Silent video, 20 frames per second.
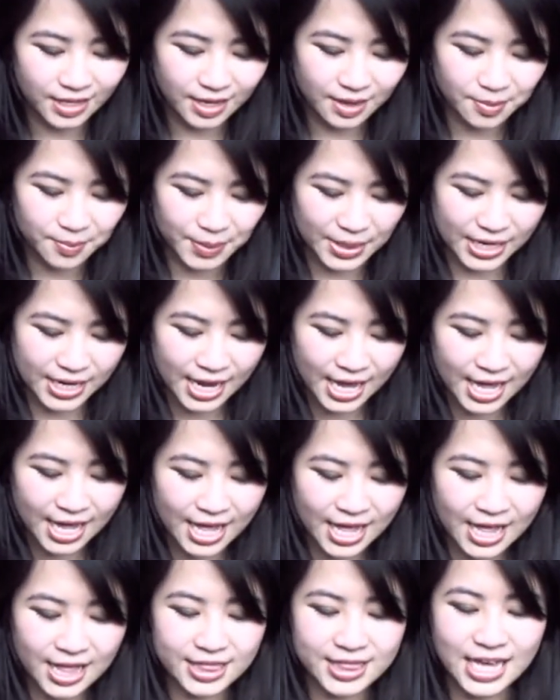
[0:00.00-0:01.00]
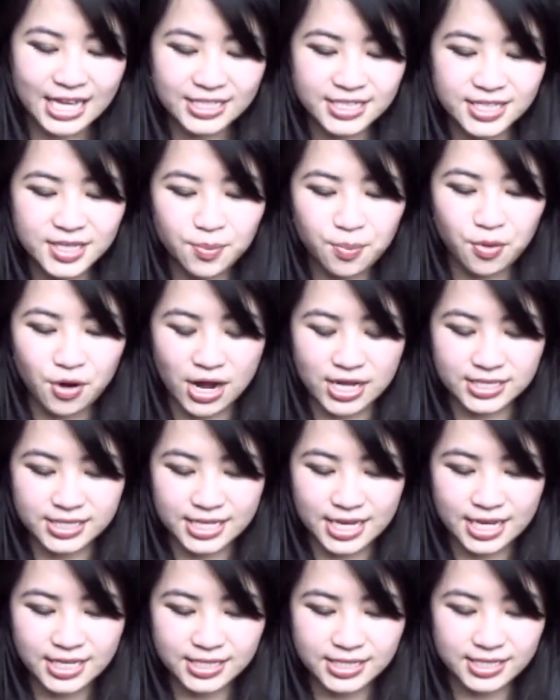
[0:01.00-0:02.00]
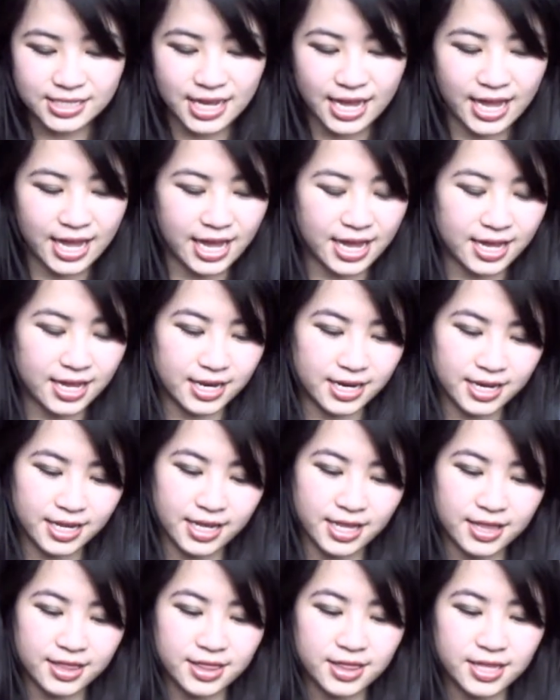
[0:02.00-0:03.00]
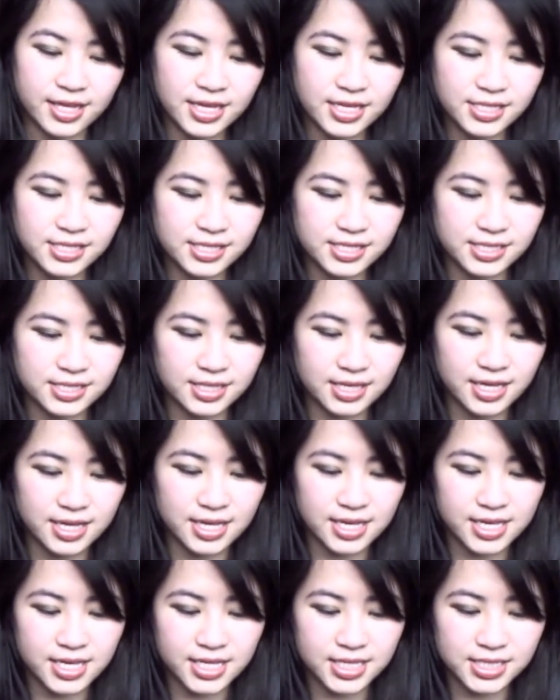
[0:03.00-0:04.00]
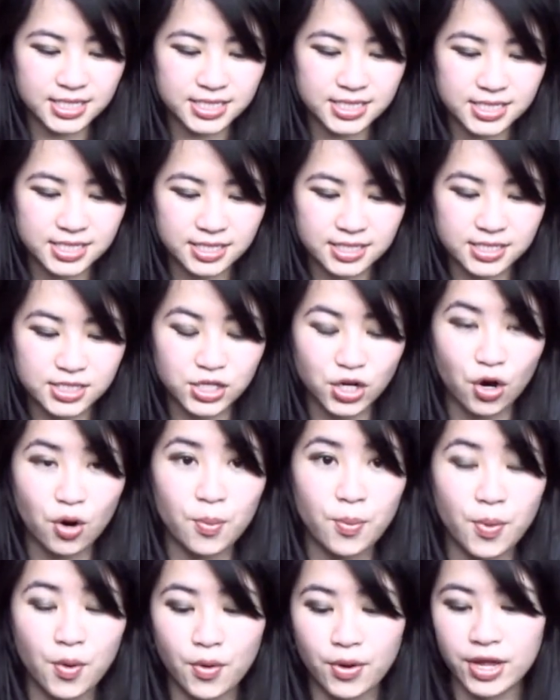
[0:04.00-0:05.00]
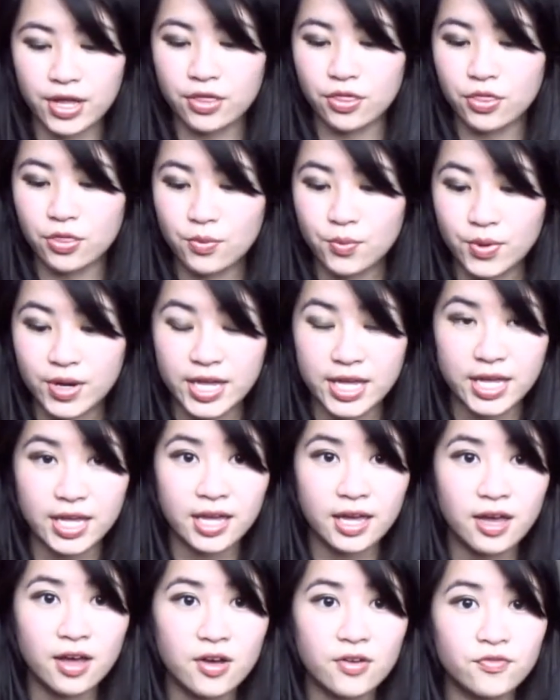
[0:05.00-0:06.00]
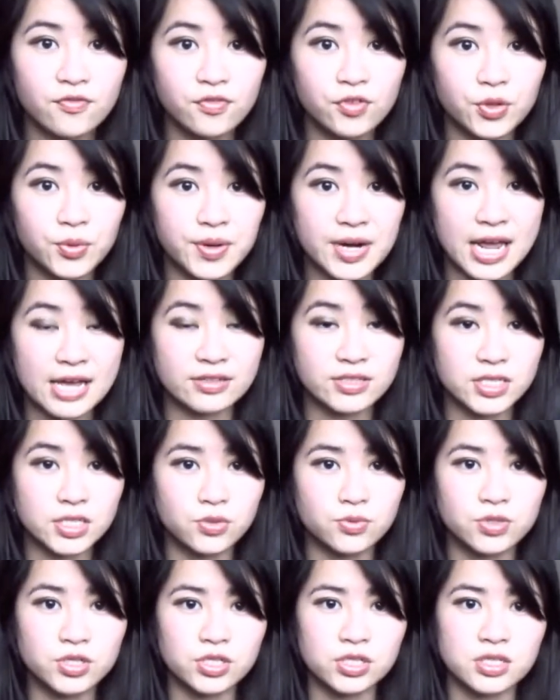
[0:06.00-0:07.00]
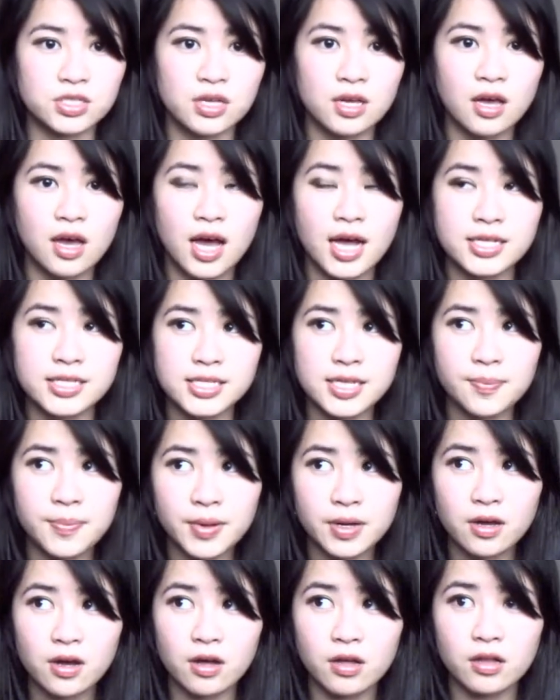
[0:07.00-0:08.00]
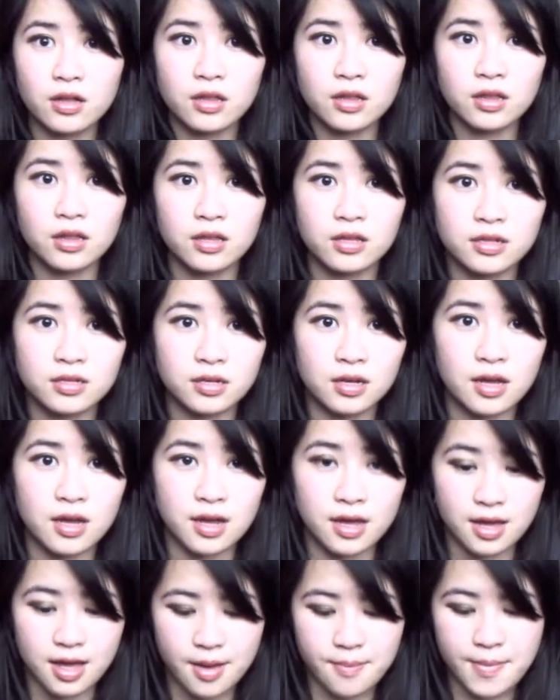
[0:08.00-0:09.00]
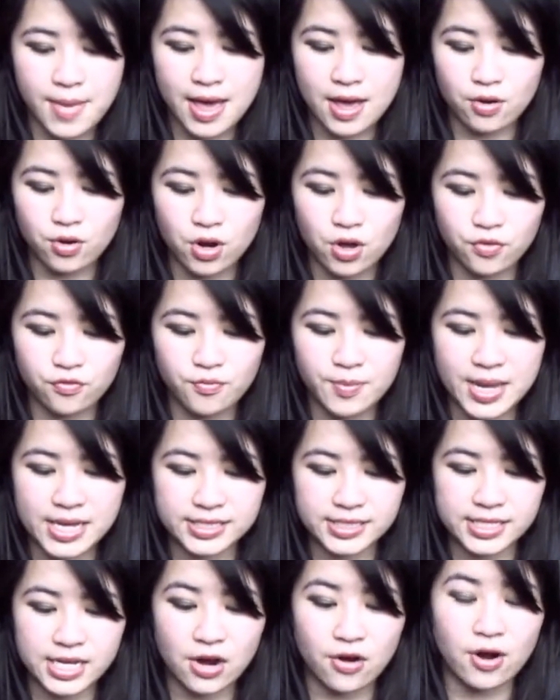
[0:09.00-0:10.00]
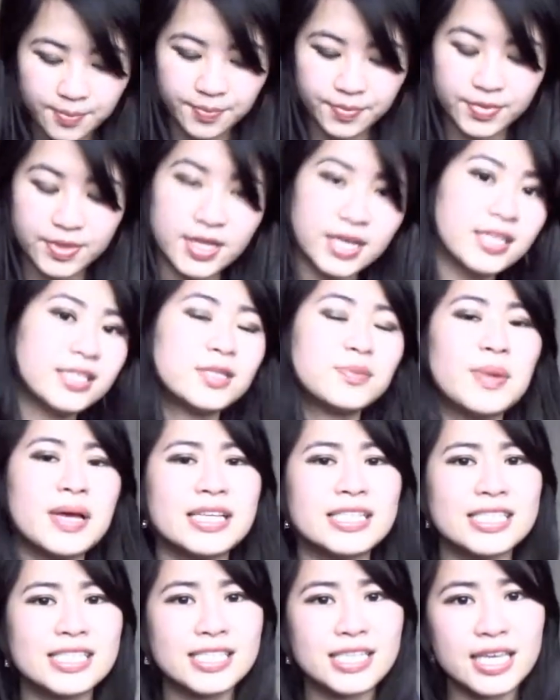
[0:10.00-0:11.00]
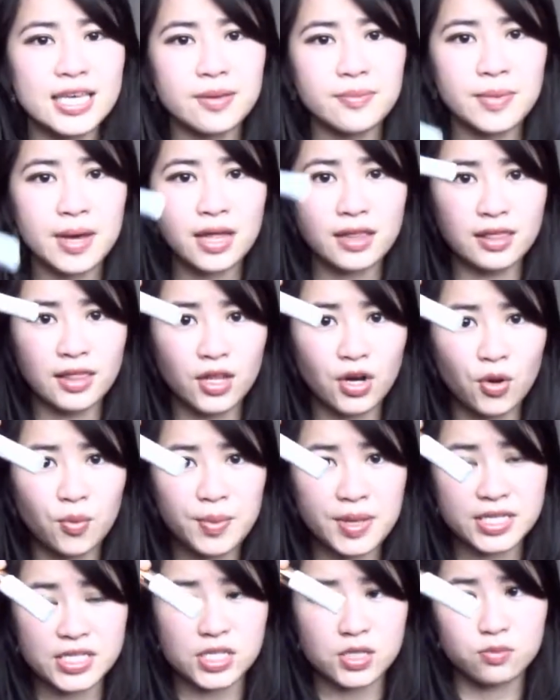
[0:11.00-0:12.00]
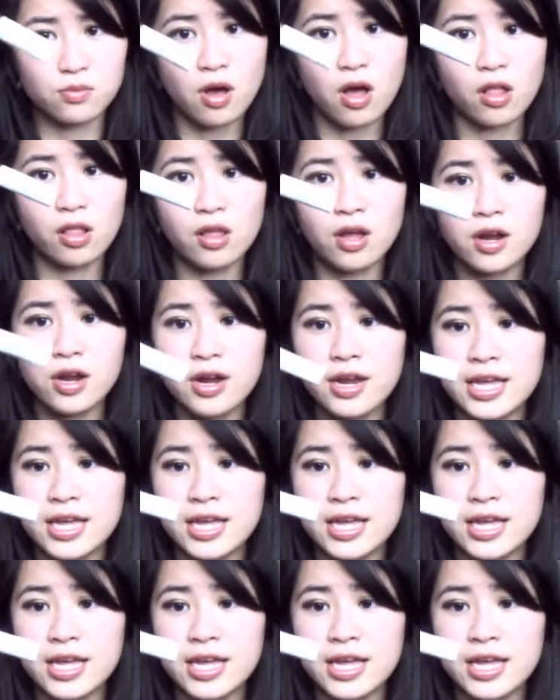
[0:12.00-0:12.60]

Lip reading: But that's the process, and this is 0.3 fluid ounces, which is a typical amount of mascara. This might seem a little bit smaller.